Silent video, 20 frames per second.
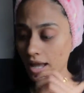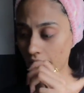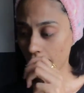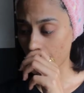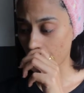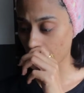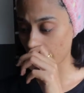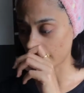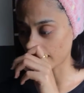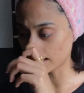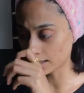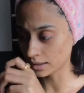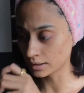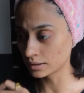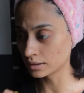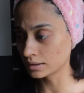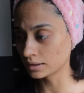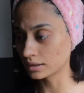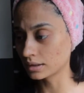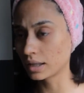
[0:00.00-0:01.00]
And
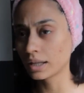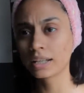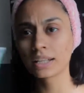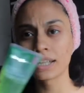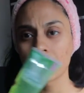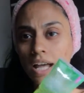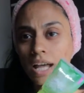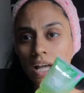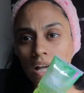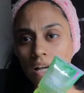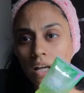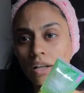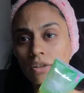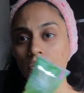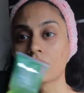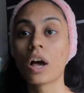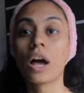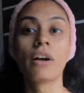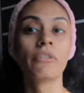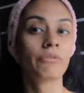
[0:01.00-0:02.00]
yeah,
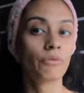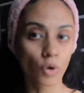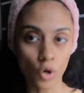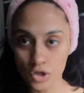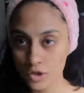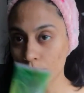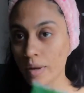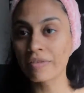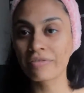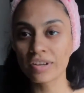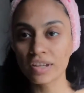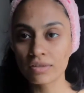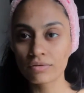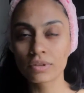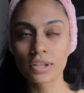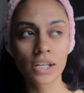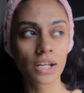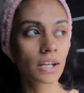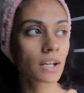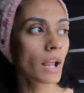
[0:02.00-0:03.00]
so I've washed my face
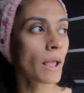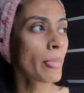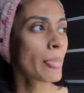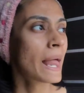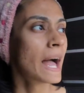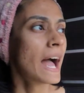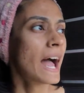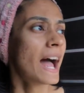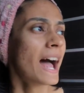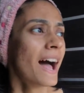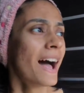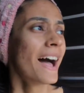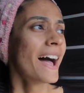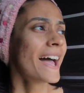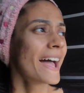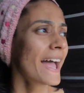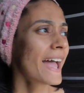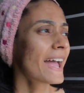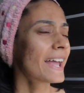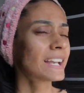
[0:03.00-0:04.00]
with it,
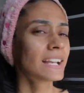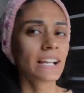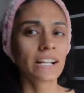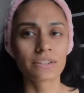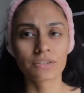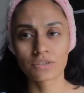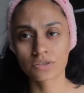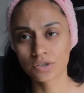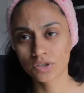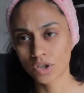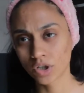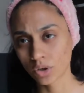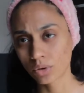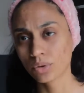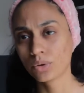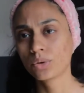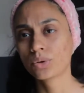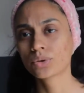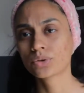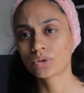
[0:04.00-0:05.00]
and let's
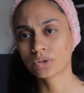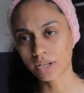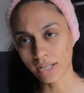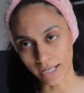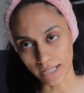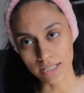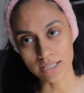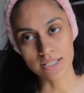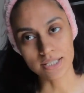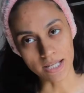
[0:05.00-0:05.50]
go to the next